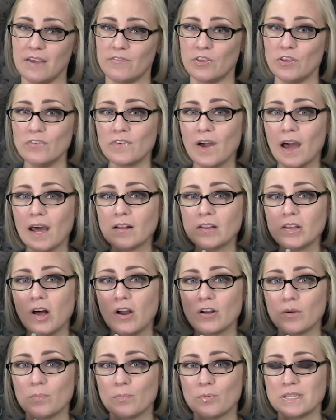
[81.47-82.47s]
If you've got a
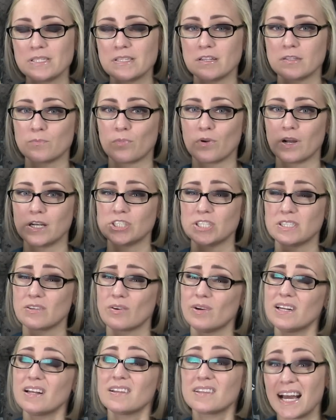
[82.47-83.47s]
longer bristled brush, it's
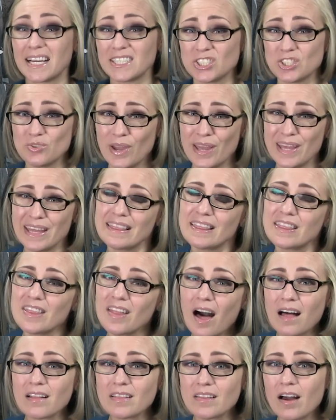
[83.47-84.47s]
going to last you a
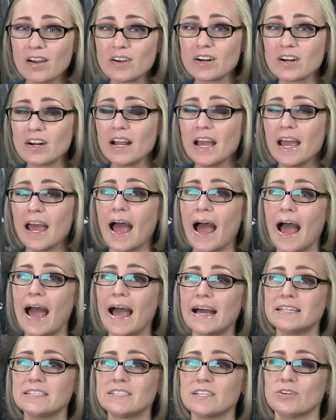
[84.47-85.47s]
lot longer
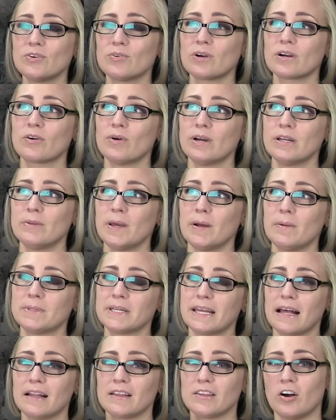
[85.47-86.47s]
and you are going to be able
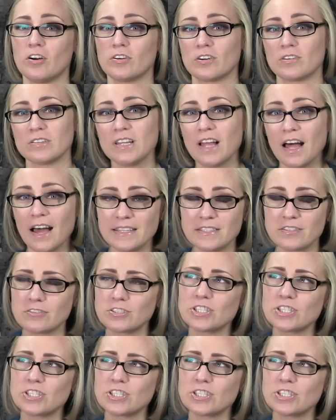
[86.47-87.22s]
to get longer lines.